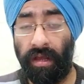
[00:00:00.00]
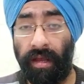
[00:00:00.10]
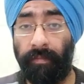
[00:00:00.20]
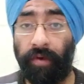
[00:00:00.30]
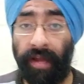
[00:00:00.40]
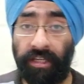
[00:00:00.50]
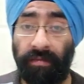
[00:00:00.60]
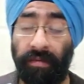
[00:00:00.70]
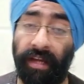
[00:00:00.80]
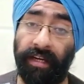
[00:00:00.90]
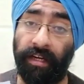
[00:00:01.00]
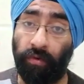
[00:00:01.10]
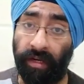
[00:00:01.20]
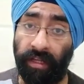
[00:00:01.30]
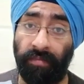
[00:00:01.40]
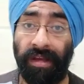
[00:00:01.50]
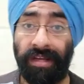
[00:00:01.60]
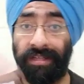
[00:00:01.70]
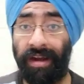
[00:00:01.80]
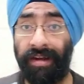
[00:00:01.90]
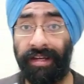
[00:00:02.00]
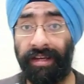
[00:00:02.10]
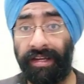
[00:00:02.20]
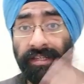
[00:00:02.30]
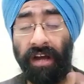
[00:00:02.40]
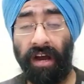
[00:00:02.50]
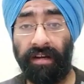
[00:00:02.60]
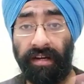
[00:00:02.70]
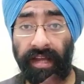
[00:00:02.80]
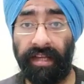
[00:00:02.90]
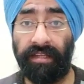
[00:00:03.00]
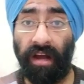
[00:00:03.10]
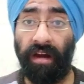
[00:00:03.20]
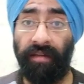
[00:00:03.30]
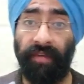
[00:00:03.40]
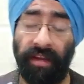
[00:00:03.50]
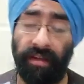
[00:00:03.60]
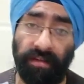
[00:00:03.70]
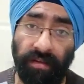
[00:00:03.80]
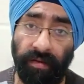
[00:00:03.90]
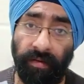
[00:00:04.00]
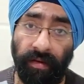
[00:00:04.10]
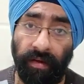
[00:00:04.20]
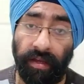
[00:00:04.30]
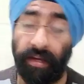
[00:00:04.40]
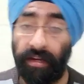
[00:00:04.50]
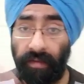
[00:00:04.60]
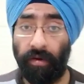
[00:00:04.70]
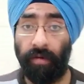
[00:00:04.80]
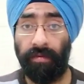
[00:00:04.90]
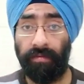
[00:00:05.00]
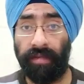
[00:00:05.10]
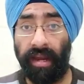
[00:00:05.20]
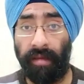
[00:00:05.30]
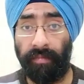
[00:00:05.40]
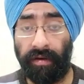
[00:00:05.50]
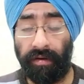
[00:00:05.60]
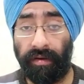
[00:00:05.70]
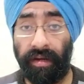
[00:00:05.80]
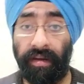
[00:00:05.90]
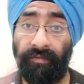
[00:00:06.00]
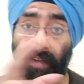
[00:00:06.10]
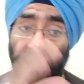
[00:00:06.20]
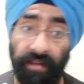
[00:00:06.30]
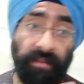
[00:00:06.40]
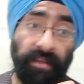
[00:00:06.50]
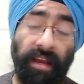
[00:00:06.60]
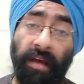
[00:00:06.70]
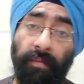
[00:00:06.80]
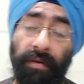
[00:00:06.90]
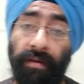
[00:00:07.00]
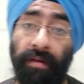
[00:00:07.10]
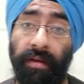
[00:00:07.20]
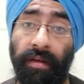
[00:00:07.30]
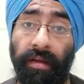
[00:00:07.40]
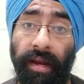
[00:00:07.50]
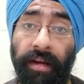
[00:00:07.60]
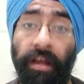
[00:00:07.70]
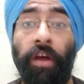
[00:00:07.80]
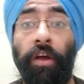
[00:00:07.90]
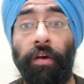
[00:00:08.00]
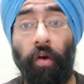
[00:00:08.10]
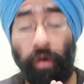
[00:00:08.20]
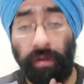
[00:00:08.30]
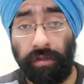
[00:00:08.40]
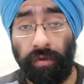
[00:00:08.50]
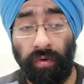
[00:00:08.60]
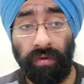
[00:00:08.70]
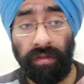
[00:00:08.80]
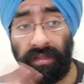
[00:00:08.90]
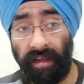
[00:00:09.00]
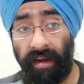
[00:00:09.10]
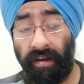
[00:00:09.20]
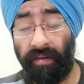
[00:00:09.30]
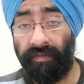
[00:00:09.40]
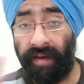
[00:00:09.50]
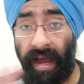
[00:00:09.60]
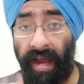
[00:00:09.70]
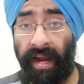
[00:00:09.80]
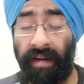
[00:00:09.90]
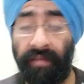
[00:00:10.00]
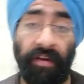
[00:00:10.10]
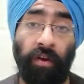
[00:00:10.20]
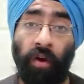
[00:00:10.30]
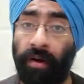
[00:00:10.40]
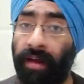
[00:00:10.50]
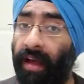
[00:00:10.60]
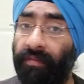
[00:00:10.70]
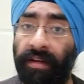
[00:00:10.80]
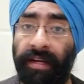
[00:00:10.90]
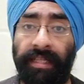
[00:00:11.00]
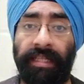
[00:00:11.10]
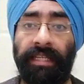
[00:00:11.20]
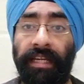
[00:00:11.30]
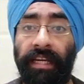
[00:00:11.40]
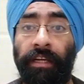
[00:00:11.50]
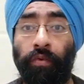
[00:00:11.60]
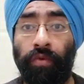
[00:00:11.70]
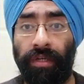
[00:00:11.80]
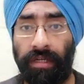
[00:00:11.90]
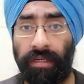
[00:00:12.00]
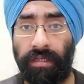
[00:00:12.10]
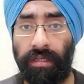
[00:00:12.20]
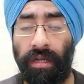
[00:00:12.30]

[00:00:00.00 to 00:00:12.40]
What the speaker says: Potassium can lead to arrhythmias, cardiac arrest, heart attacks, heart failures. Kidney problems can happen. Kidney failures can happen, right? Also, this kind of diet will not have the necessary nutrients.